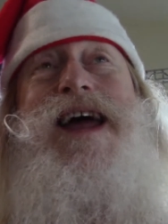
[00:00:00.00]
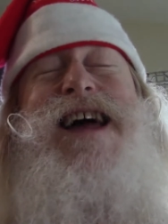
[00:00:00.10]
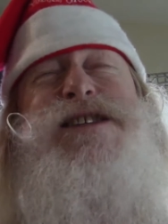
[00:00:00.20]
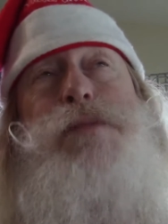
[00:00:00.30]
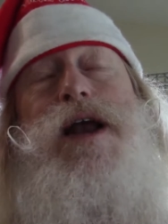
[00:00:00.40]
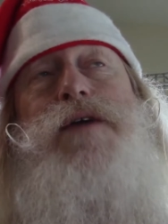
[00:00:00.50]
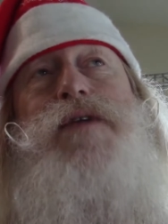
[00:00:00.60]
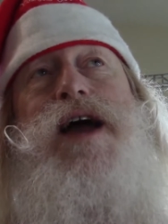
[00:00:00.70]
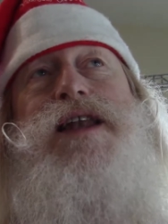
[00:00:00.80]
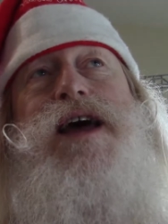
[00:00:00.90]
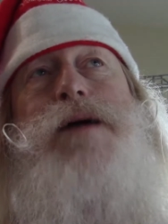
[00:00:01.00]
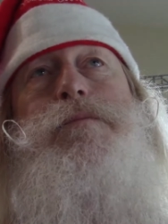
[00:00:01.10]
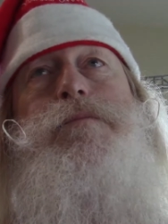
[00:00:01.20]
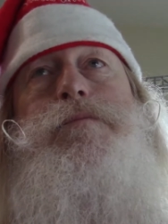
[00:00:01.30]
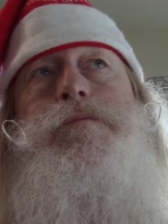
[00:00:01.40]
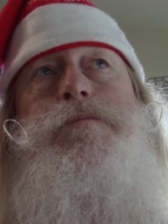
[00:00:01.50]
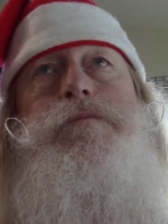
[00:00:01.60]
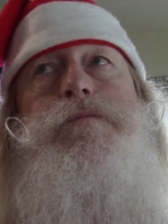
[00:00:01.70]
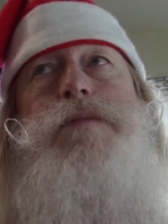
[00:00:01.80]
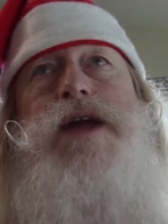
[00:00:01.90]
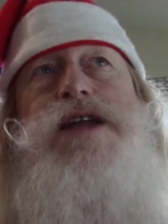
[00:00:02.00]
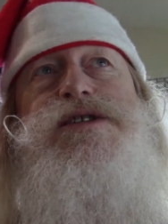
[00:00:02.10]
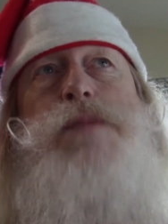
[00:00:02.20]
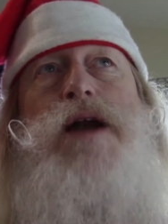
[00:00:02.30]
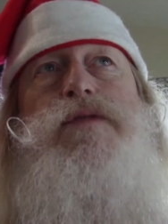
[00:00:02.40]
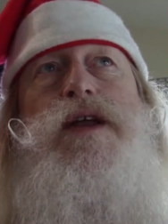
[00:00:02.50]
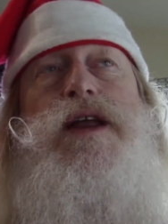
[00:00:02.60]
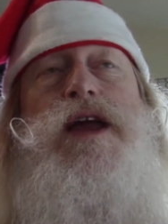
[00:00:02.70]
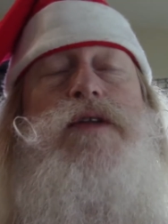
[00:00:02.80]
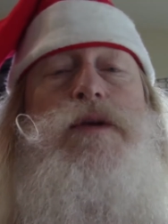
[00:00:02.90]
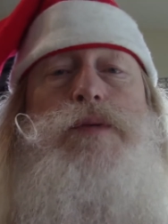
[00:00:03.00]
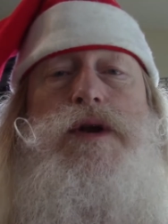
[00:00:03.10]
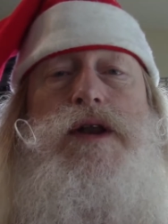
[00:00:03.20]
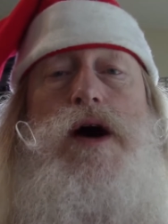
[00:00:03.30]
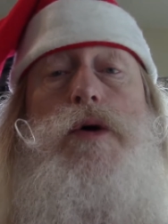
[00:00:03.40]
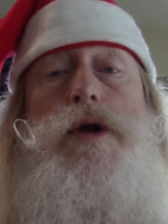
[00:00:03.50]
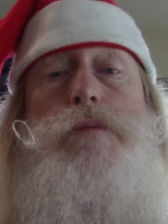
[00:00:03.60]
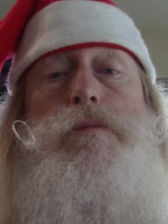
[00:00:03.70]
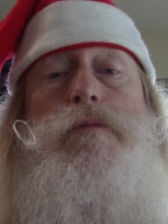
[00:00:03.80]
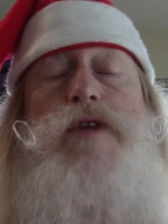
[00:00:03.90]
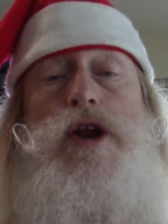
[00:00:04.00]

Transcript: As a matter of fact, I'm got just about everything together to put on a video